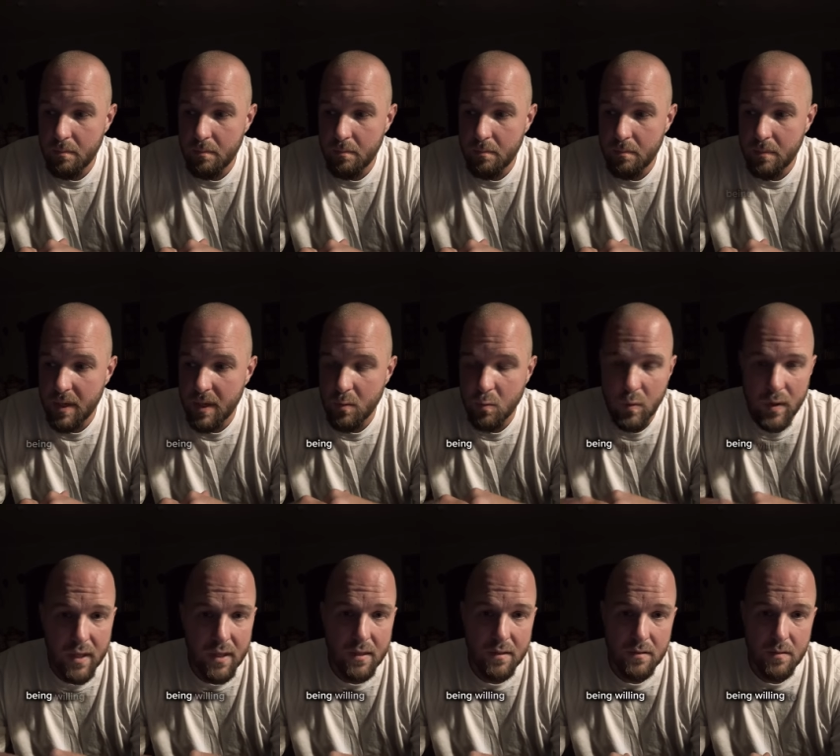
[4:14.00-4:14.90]
being
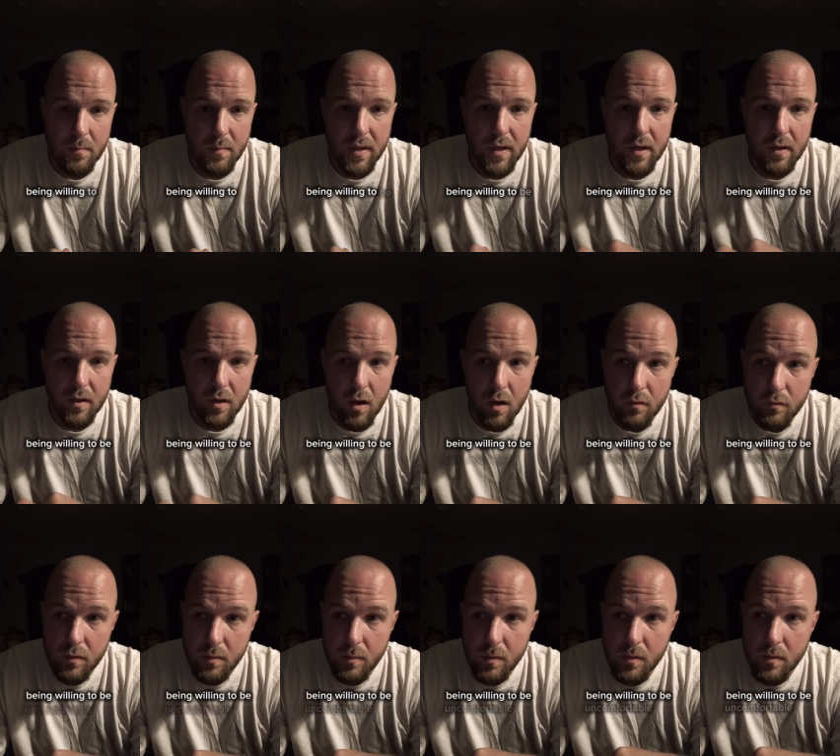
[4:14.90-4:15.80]
willing to be
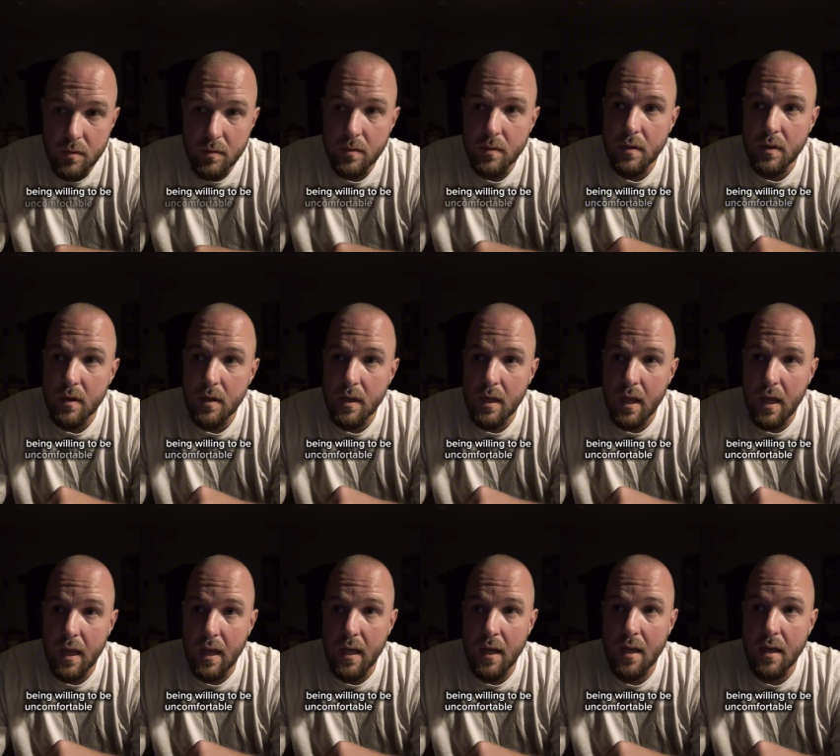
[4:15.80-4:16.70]
uncomfortable
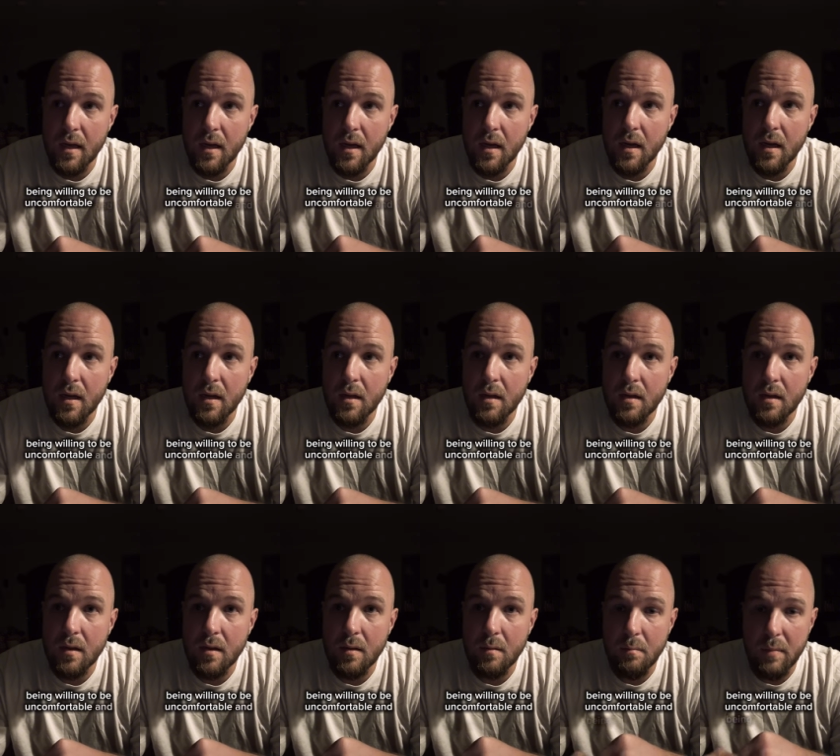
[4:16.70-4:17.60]
and uh,
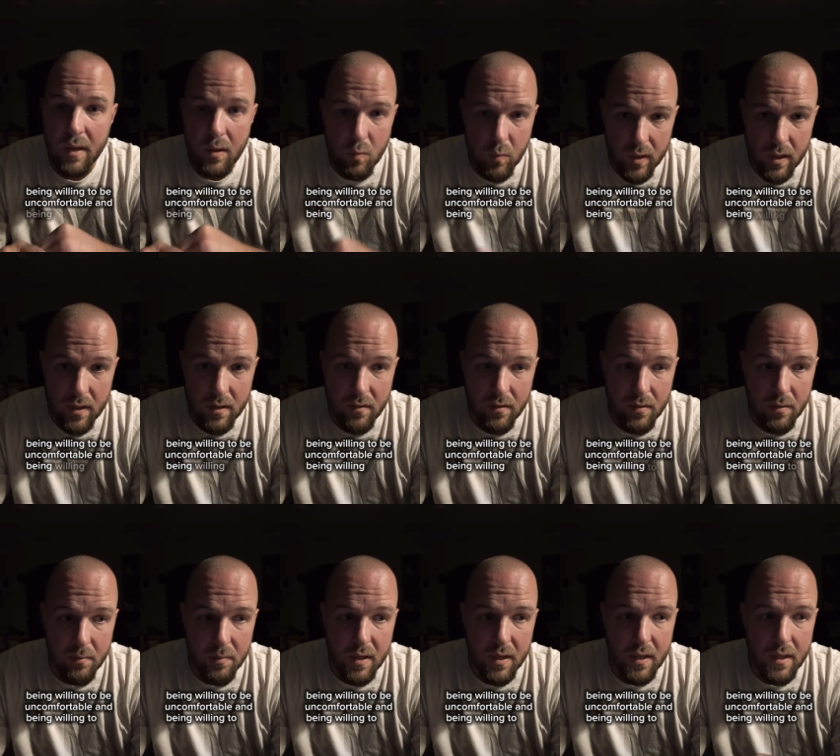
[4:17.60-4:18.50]
being willing to
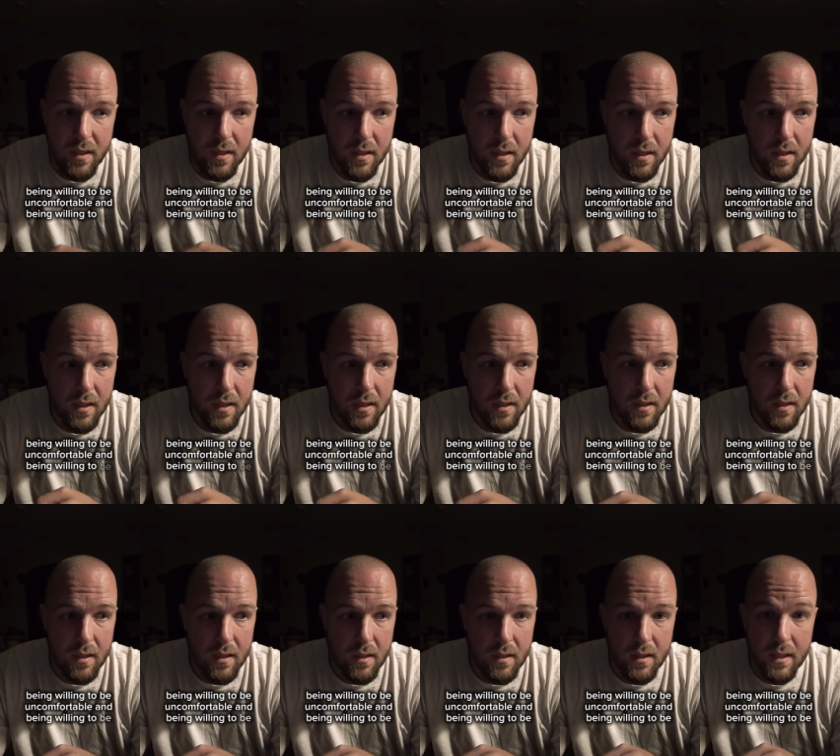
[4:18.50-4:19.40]
be
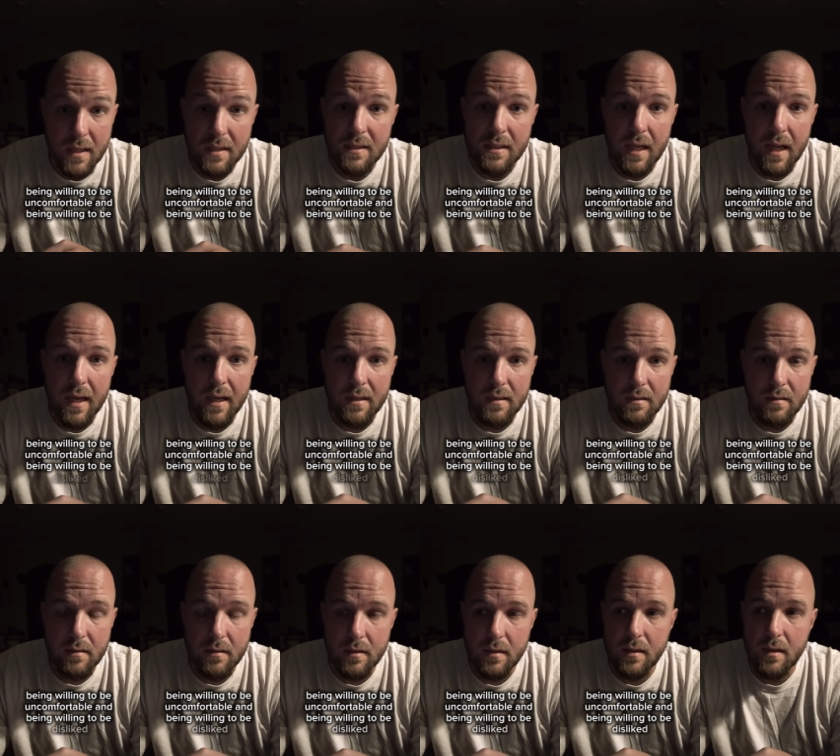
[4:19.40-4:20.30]
disliked.
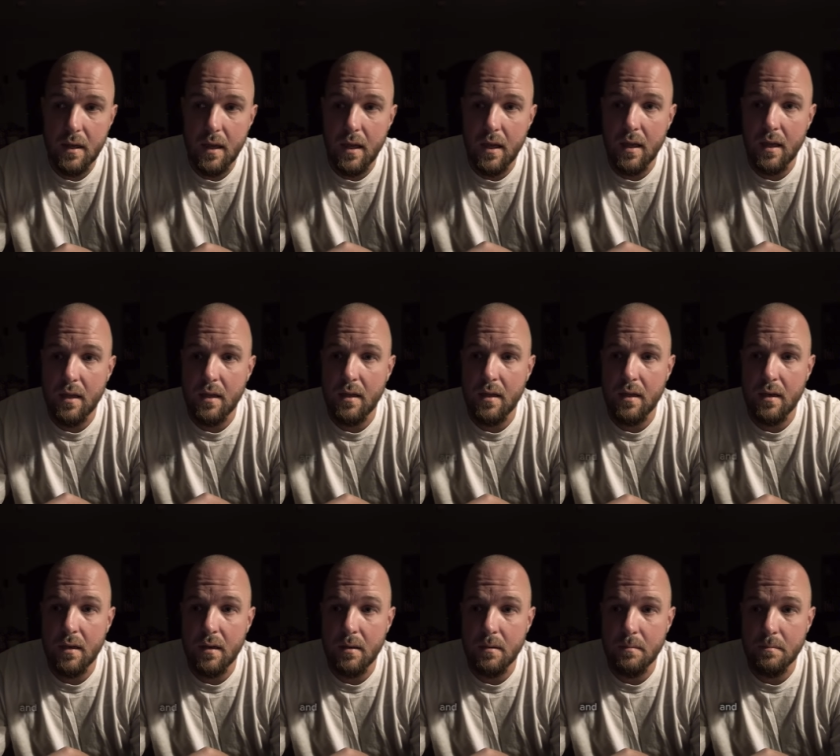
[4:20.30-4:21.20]
And
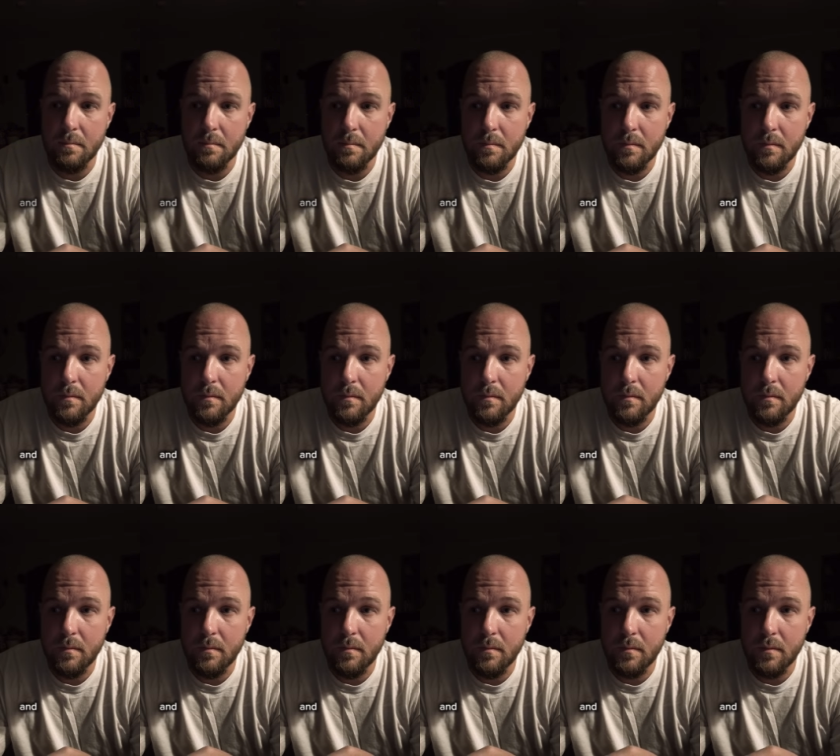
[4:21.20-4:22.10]
um,
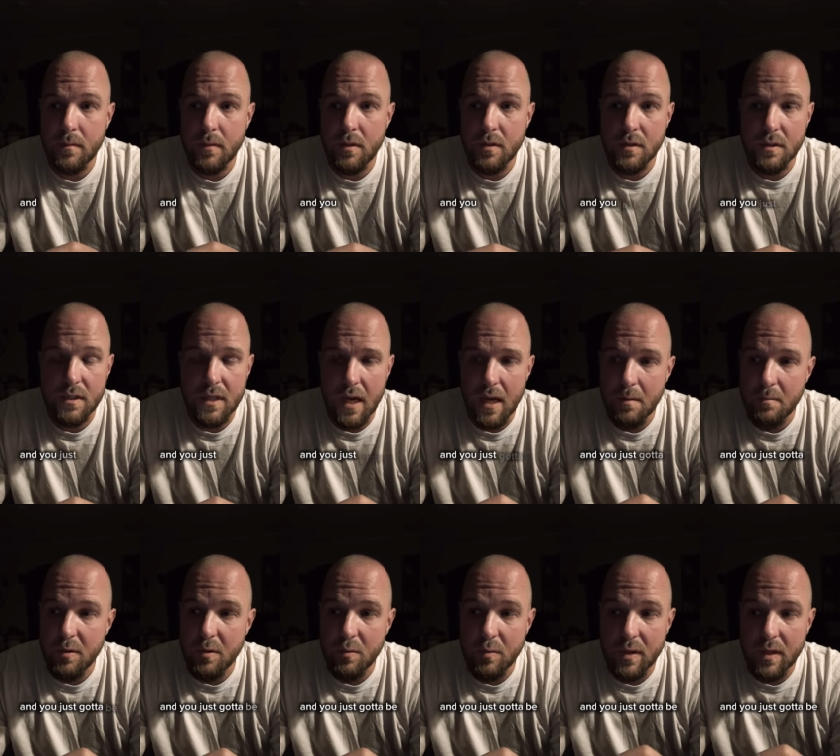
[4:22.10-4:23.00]
you just got to
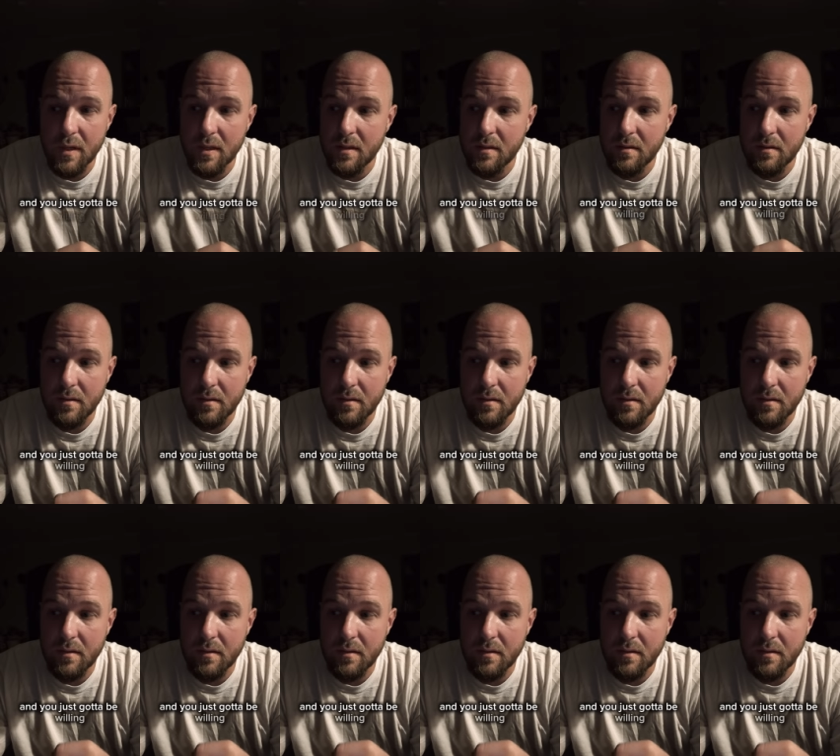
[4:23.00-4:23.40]
be willing